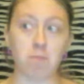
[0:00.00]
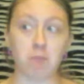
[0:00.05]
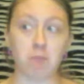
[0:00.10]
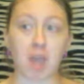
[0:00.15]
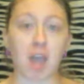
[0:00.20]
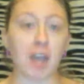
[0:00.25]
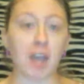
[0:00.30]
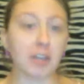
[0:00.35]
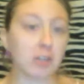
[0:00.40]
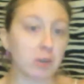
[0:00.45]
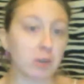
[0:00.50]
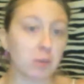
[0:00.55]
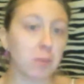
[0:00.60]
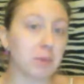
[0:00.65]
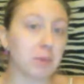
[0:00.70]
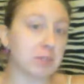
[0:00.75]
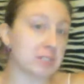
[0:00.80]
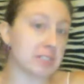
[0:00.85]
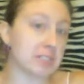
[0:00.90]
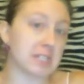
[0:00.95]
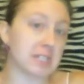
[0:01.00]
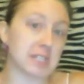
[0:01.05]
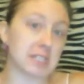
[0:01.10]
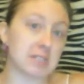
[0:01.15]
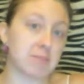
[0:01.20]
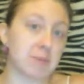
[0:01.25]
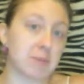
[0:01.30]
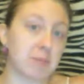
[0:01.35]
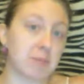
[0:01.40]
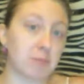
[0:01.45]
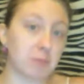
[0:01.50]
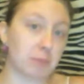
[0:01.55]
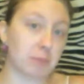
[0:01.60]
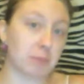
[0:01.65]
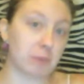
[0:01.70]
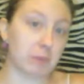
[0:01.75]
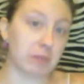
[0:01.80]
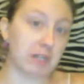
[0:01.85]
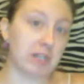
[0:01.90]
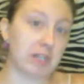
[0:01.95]
I know what it's like to be
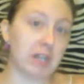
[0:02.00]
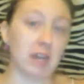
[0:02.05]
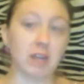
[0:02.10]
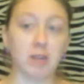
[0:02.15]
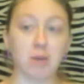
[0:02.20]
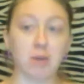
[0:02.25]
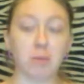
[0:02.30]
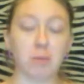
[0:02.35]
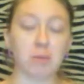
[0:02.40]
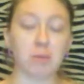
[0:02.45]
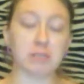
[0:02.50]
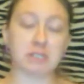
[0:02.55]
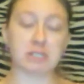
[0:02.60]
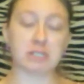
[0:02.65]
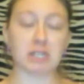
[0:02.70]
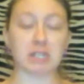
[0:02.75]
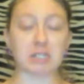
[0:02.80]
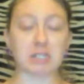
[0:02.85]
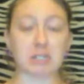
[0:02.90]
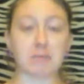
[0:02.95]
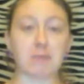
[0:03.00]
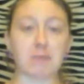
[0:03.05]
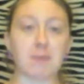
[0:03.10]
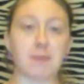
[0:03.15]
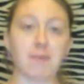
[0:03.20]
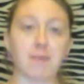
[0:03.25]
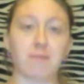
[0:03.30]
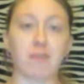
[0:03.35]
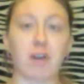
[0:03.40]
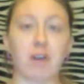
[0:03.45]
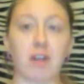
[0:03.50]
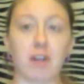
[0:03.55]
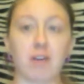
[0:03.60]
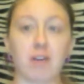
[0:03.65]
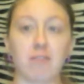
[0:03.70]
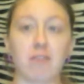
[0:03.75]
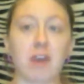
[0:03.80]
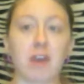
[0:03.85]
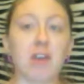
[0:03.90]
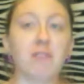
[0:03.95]
bullied. I know what it's like to be made fun of.
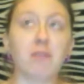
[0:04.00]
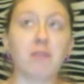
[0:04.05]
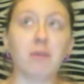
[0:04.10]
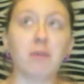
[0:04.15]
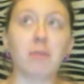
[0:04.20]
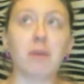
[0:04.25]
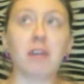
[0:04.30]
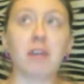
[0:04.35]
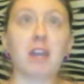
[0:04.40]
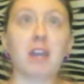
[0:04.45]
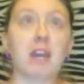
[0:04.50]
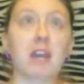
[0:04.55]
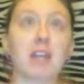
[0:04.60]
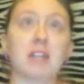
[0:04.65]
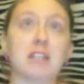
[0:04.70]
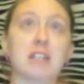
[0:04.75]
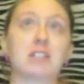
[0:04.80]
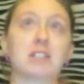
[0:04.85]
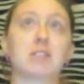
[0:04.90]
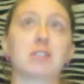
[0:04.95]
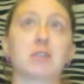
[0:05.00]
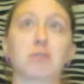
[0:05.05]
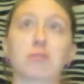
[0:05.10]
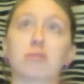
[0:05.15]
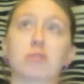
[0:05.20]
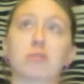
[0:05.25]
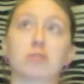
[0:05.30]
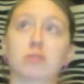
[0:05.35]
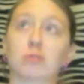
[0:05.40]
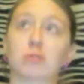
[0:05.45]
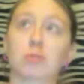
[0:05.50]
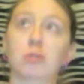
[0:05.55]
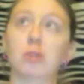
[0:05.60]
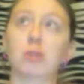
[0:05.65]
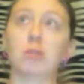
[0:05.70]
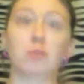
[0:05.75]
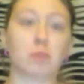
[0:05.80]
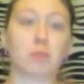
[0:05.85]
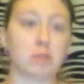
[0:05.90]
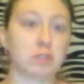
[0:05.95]
Everybody at least goes through it
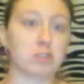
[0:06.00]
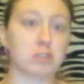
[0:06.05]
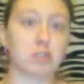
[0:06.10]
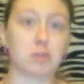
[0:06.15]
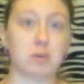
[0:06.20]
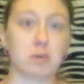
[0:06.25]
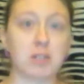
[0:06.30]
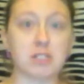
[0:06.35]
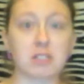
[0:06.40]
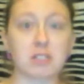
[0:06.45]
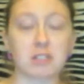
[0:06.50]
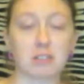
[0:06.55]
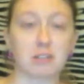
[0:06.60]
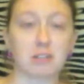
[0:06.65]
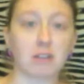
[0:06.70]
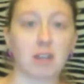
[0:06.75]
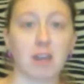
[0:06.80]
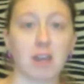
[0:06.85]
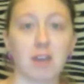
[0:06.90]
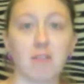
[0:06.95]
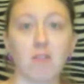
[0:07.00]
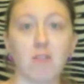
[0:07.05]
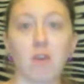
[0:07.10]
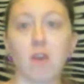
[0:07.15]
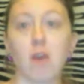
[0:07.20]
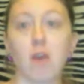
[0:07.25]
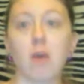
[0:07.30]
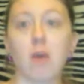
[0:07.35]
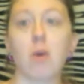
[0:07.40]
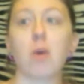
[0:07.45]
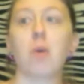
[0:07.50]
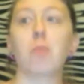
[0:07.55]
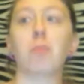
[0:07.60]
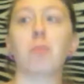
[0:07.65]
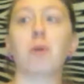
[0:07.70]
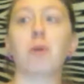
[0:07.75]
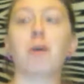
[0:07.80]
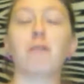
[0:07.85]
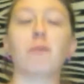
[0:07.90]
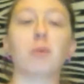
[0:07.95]
once or twice in their life.
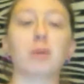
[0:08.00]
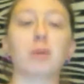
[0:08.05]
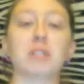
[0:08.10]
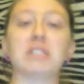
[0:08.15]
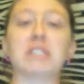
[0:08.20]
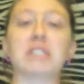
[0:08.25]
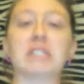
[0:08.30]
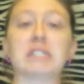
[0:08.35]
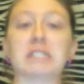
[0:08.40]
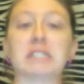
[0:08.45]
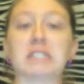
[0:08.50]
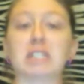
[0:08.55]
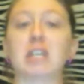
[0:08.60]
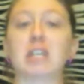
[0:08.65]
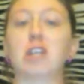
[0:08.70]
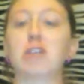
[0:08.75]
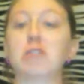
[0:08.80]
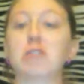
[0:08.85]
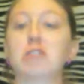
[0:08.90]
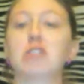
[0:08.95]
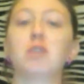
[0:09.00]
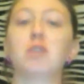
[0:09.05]
But for it to continue to